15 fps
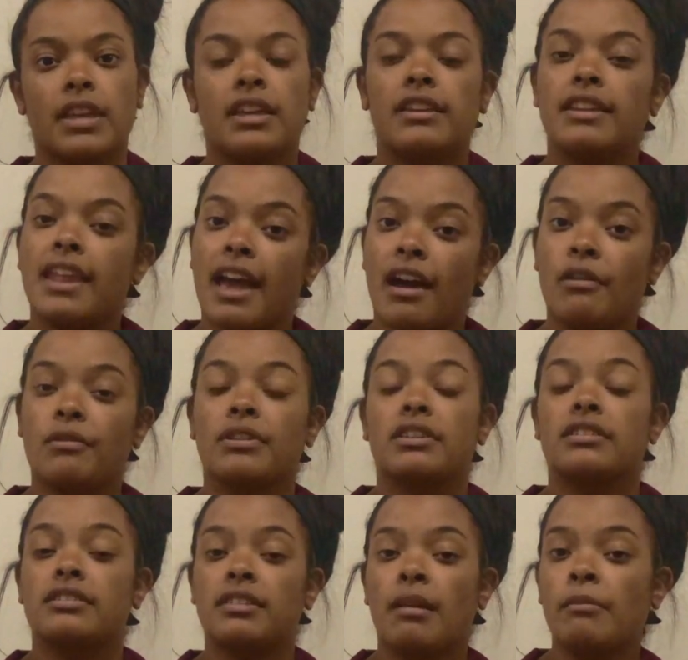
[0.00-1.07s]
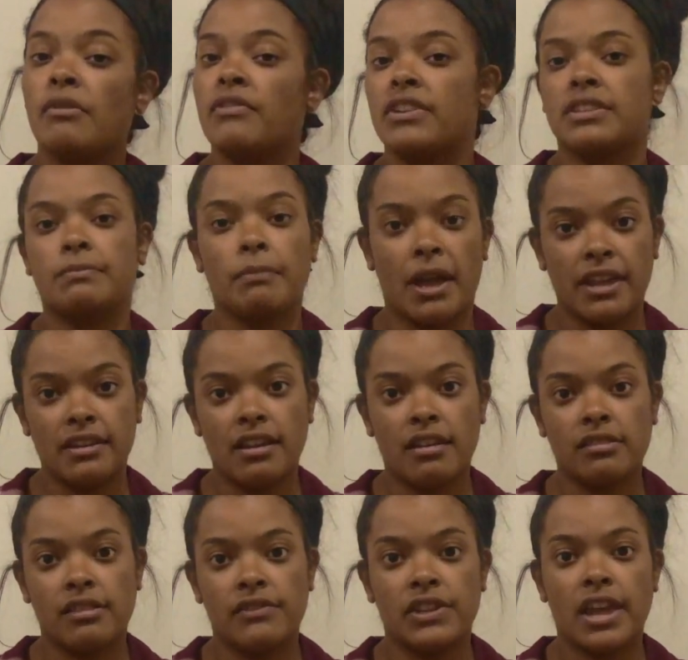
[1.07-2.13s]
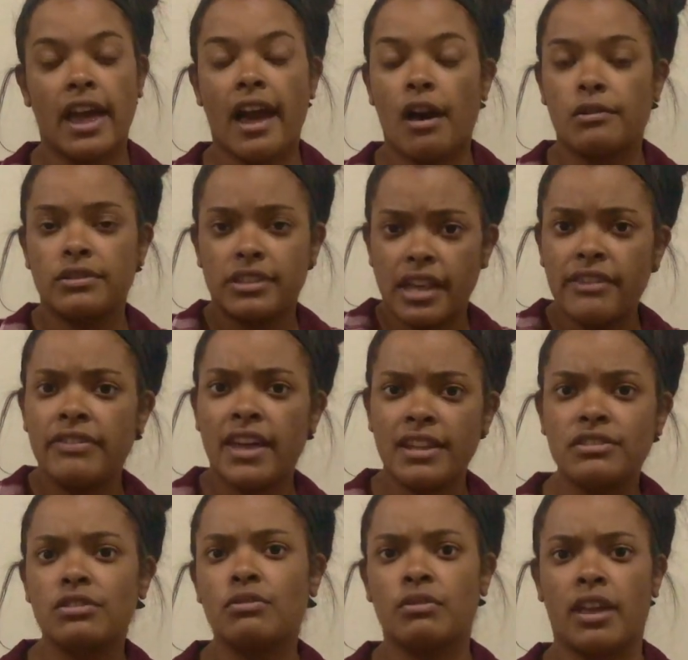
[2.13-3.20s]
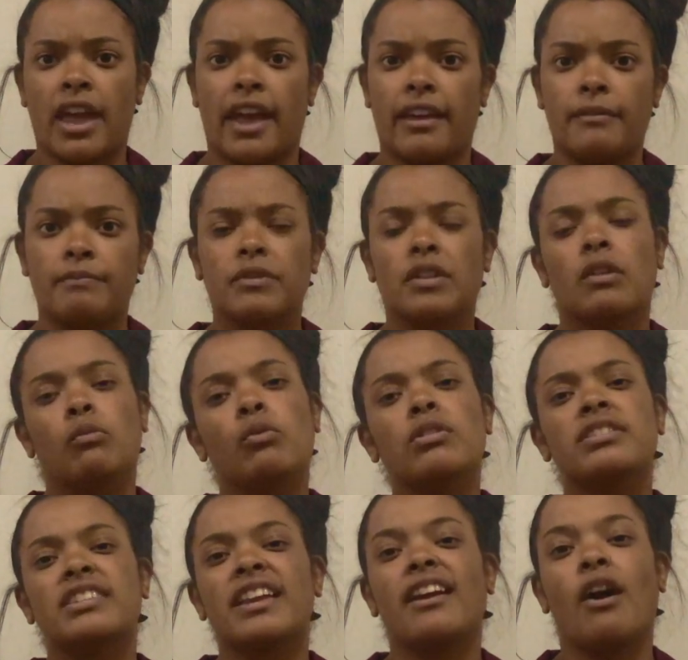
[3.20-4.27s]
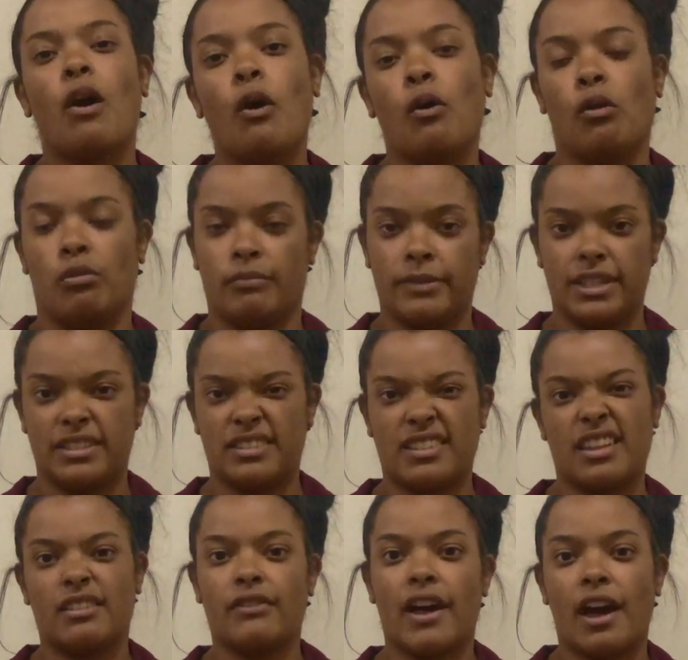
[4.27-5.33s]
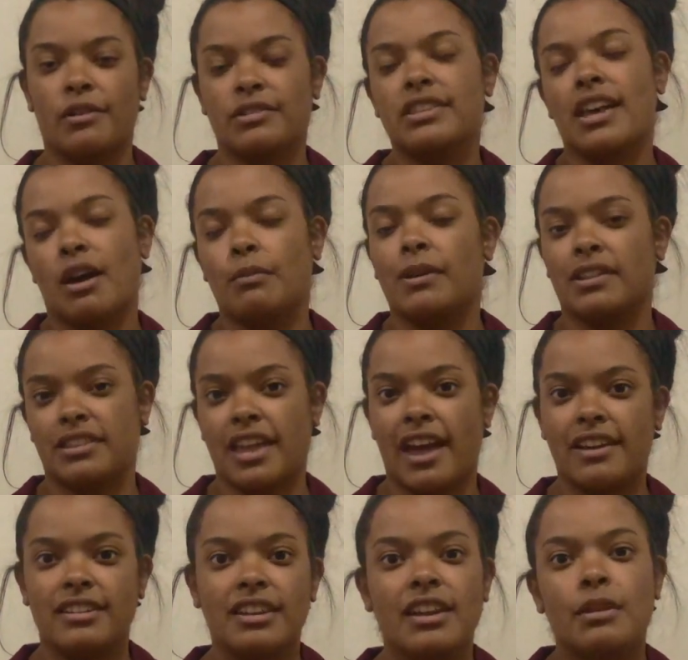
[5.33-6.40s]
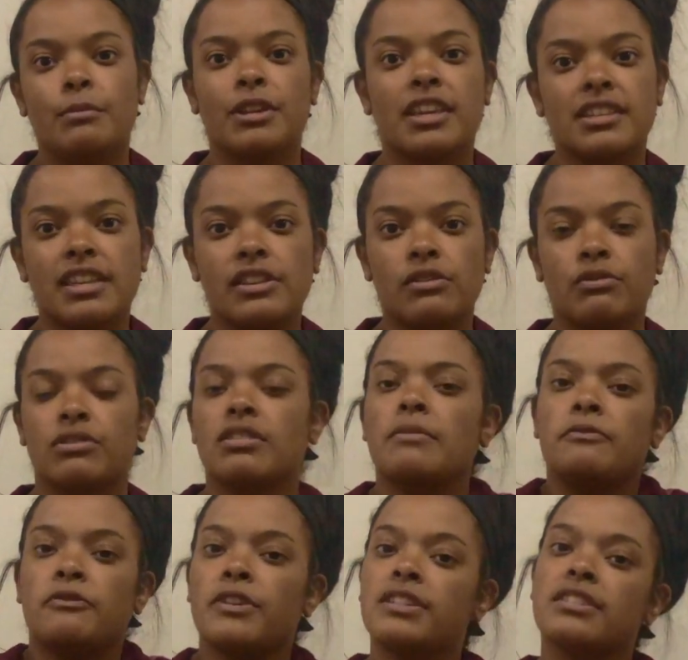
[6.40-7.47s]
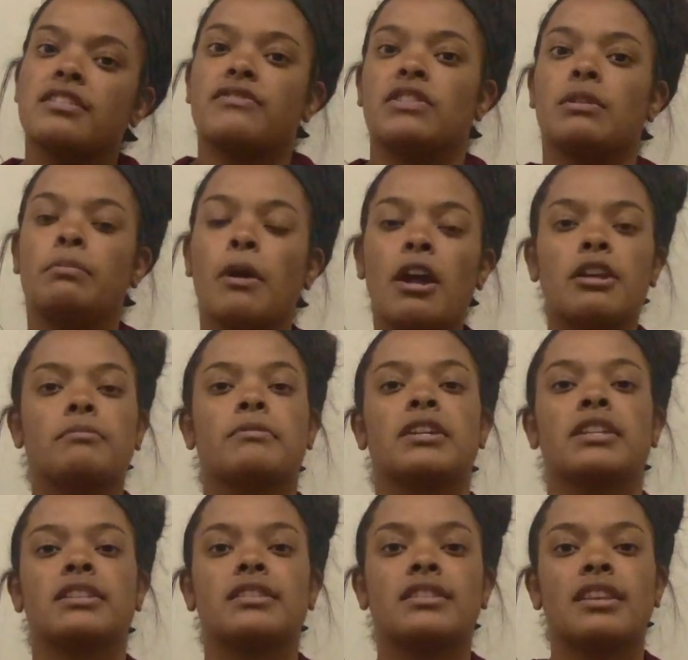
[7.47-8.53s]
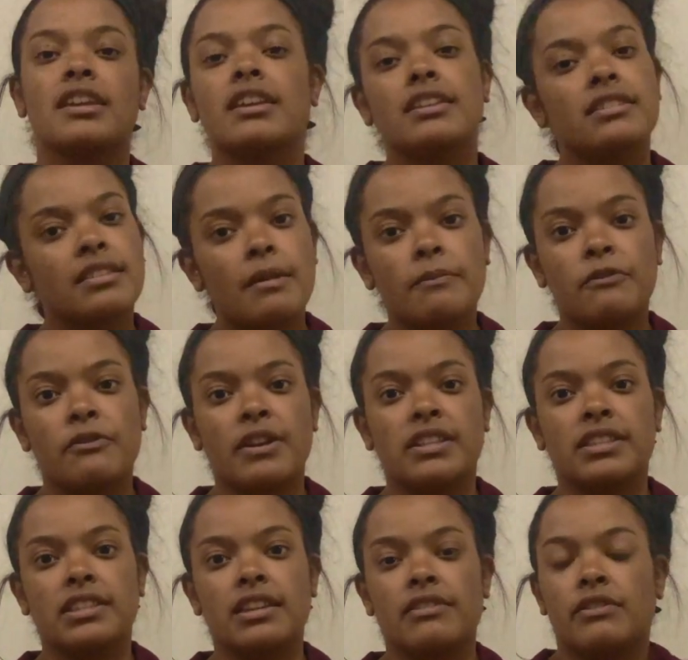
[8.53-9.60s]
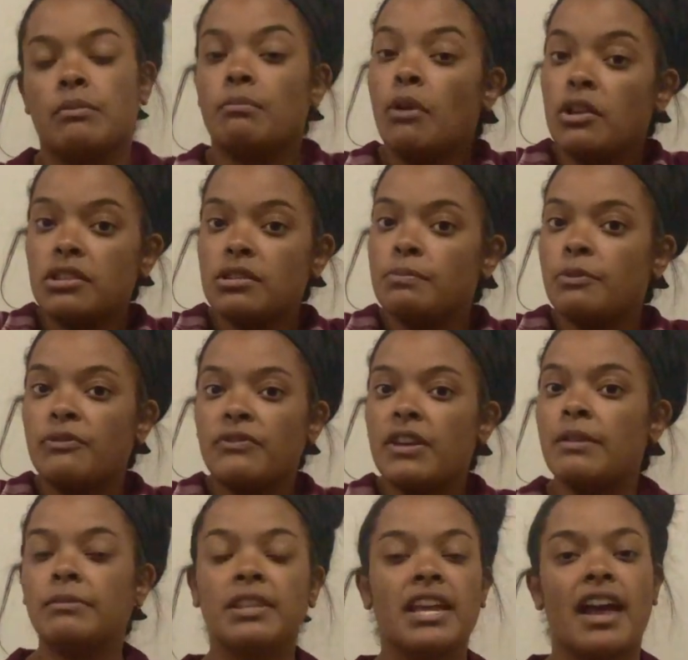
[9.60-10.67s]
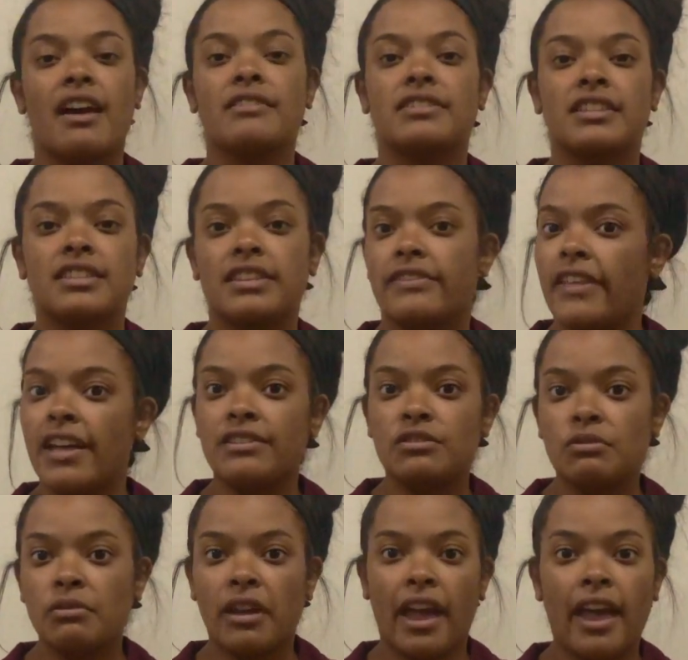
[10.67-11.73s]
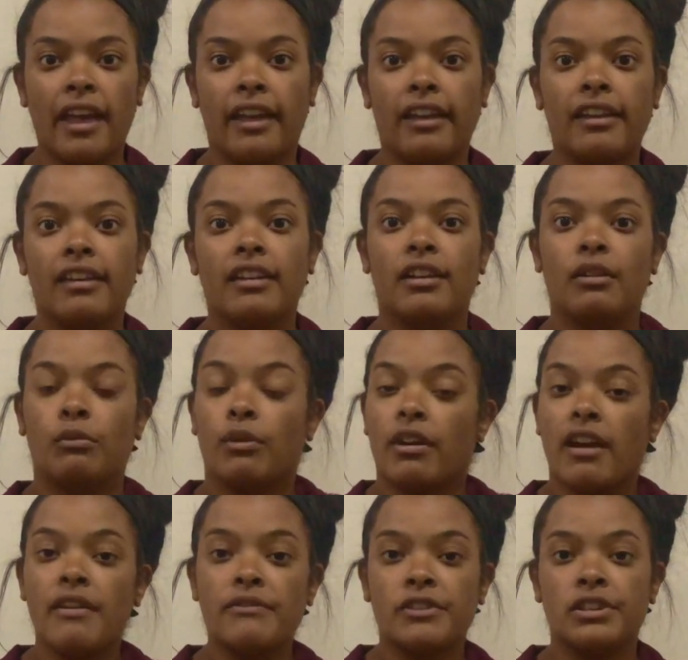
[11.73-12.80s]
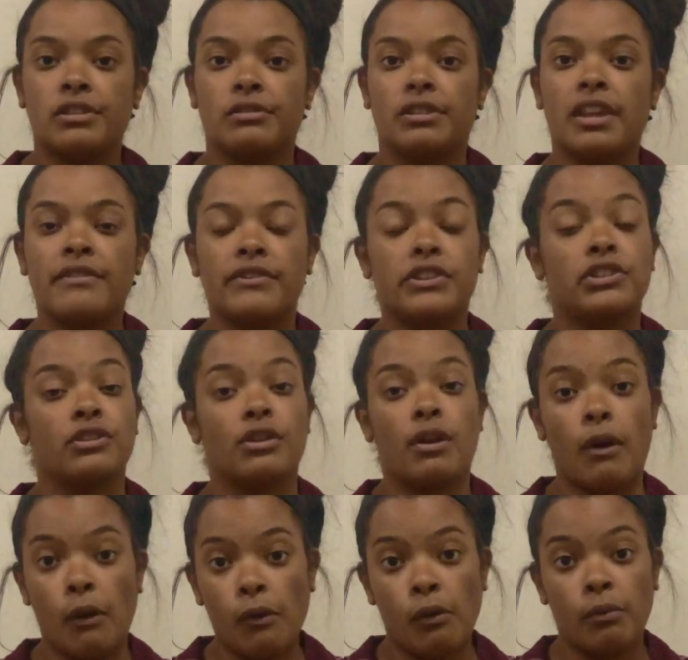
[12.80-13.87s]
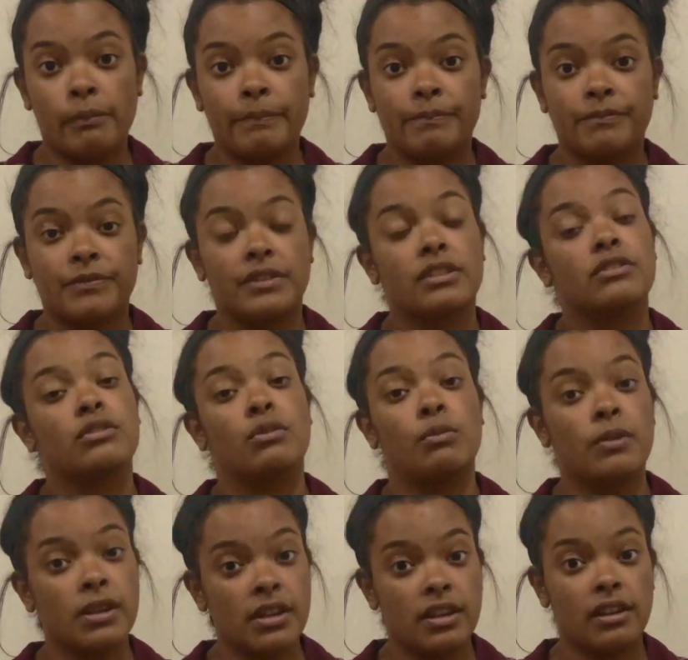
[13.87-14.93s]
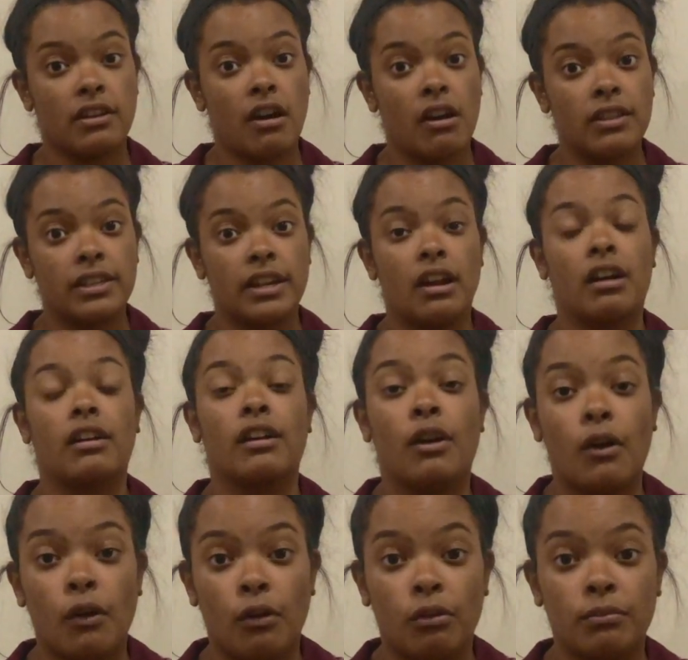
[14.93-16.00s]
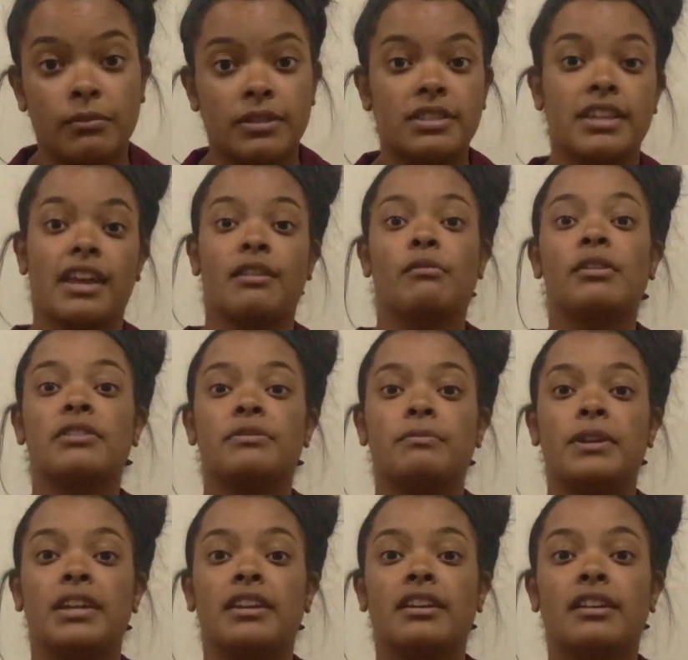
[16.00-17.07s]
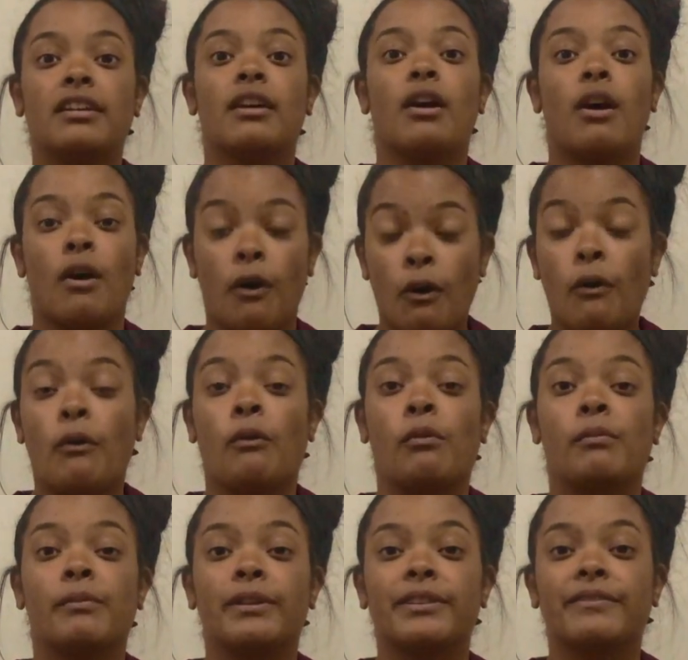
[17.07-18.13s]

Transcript: Now, some of us might not live in a house, and that's okay. We'll say home instead of house. How about that? Because I know some friends live in apartments, some friends live in multiple family houses, and that's okay. Wherever you live is your home. So we're going to call it our home. Say it with me. Home.